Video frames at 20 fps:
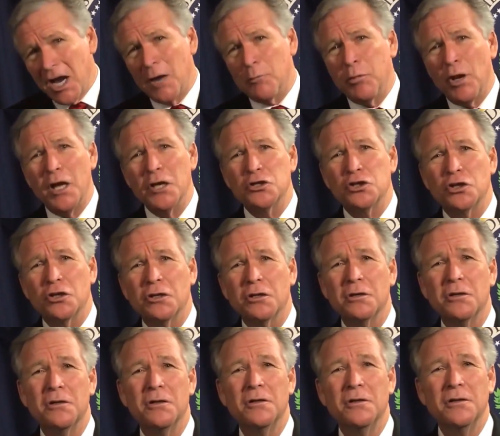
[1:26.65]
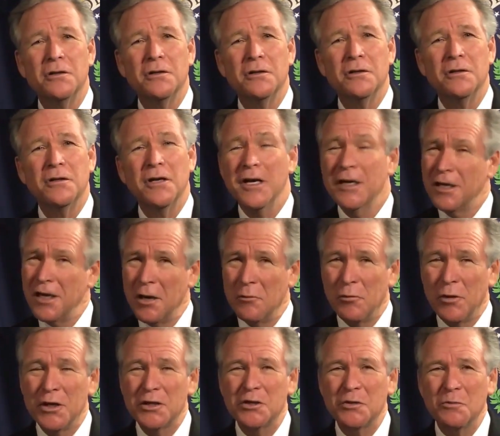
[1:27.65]
God bless you, and God
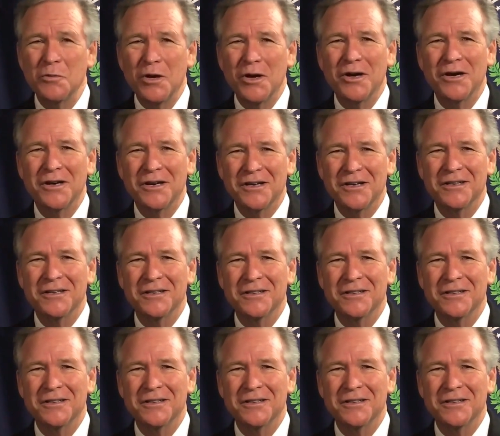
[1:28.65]
bless America.